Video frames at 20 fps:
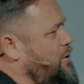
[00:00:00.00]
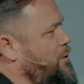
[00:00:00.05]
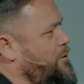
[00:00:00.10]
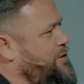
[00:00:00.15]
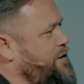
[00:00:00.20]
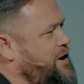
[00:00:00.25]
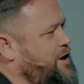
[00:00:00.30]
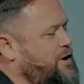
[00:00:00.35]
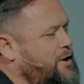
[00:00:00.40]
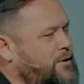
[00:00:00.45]
whole
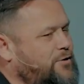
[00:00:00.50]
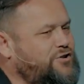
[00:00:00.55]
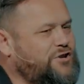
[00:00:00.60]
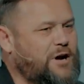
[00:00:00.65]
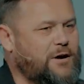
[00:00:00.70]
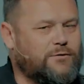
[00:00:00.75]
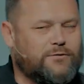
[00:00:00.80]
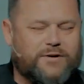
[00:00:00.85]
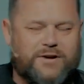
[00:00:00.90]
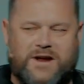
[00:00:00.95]
thing, you know,
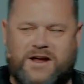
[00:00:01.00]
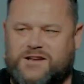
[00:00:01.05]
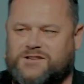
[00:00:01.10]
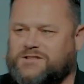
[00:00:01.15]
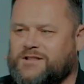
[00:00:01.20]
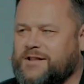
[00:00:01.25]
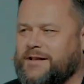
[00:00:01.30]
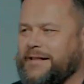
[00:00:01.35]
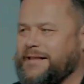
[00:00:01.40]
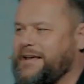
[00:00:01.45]
Charlton
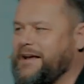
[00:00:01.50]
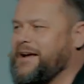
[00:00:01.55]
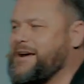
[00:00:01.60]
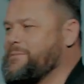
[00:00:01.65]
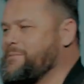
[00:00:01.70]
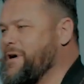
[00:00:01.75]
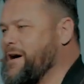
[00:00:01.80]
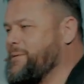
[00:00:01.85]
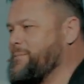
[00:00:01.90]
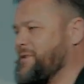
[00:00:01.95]
Heston, the Ten
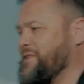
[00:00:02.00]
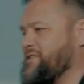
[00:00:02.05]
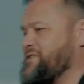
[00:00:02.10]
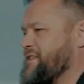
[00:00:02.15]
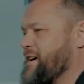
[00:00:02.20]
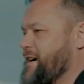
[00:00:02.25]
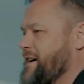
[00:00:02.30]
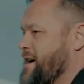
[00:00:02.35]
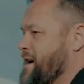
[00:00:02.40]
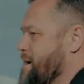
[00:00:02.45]

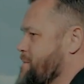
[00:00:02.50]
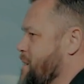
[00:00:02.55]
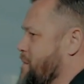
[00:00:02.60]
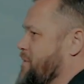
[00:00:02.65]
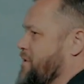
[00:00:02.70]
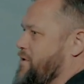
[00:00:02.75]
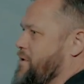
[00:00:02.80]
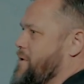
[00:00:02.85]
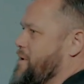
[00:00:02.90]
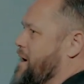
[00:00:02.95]
Commandments. I
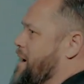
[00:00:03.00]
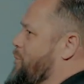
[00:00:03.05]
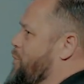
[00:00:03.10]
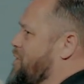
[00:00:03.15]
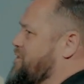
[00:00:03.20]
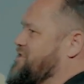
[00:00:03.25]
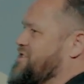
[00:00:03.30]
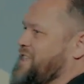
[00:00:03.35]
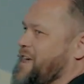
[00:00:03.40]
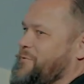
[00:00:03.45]
remember growing up
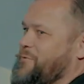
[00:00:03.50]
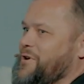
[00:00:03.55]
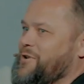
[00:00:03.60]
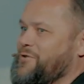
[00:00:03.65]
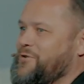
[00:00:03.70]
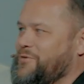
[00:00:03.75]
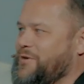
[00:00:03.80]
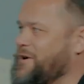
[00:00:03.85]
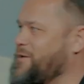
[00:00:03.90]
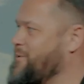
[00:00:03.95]
watching that
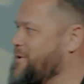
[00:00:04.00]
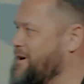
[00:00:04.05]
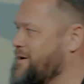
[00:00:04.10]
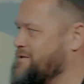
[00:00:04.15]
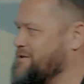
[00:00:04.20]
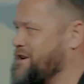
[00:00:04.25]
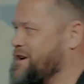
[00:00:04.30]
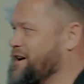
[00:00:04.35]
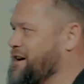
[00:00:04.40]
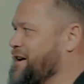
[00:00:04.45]
reel-to-reel when I
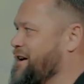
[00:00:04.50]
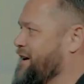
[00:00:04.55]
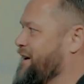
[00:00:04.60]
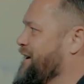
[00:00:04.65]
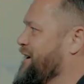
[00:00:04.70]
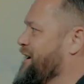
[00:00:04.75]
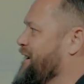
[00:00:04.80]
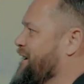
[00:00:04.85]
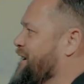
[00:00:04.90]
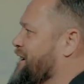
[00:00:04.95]
was a kid.
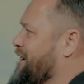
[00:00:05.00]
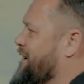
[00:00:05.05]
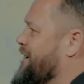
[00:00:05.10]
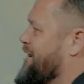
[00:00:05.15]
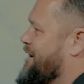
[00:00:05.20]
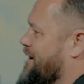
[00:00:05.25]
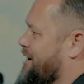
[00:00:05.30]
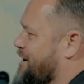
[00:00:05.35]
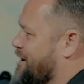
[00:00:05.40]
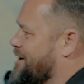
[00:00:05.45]

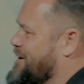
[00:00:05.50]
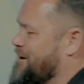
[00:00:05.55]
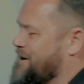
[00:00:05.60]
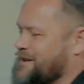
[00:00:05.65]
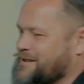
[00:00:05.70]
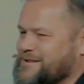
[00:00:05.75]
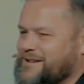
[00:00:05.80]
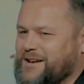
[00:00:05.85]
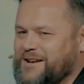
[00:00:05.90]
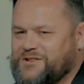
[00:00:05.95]
You know,
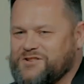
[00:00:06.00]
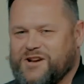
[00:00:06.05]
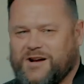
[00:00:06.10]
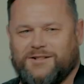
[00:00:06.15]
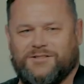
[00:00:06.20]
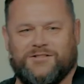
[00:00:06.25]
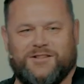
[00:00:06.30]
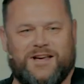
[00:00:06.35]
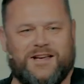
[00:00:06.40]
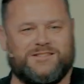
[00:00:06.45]
it's like
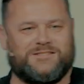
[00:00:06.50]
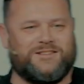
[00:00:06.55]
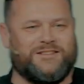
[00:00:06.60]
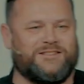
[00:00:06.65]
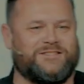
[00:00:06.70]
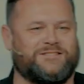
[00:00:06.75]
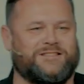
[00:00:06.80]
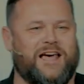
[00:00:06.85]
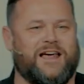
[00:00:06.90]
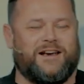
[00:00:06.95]
Charlton
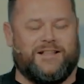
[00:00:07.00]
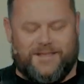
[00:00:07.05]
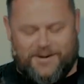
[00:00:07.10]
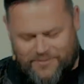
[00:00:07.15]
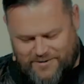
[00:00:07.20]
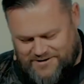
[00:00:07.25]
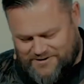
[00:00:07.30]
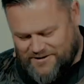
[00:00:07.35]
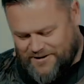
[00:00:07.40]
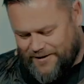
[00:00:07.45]
Heston standing
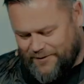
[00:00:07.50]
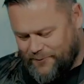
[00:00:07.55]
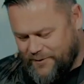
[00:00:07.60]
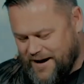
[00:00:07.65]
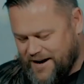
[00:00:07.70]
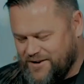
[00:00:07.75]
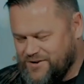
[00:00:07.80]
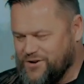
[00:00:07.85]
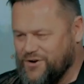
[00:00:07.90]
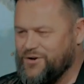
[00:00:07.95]
there in his little
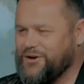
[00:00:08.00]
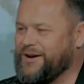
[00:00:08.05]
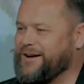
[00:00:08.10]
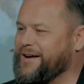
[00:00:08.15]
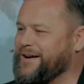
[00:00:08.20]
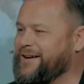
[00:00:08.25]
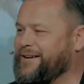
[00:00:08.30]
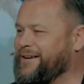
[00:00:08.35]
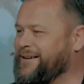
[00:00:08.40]
red tunic,